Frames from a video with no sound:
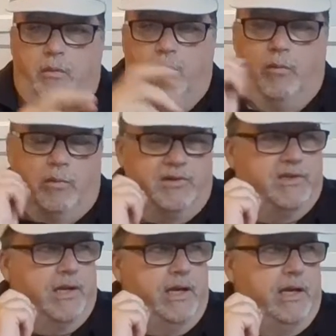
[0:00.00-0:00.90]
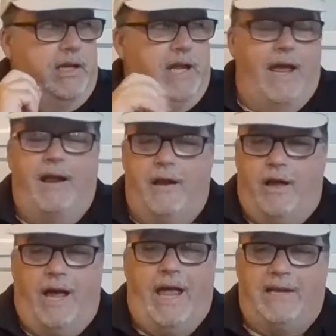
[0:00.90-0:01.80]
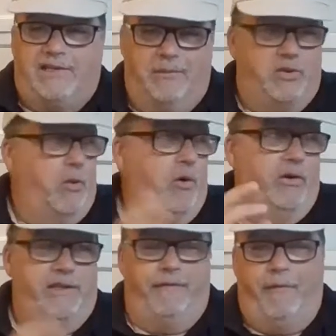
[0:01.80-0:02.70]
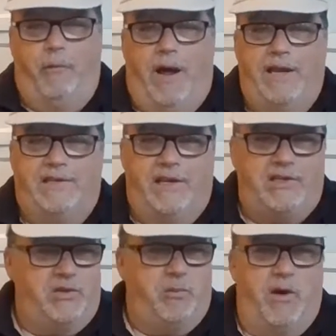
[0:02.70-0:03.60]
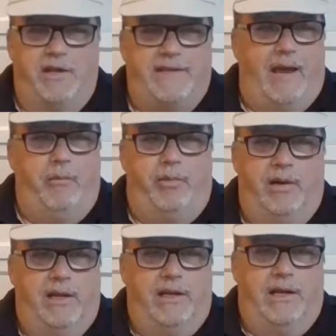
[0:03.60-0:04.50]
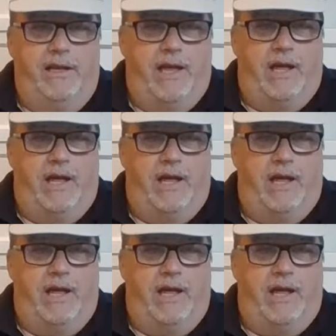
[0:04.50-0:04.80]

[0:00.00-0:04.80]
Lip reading: What was I saying? Yeah, and I asked them to all look different ways, and it just worked out brilliantly.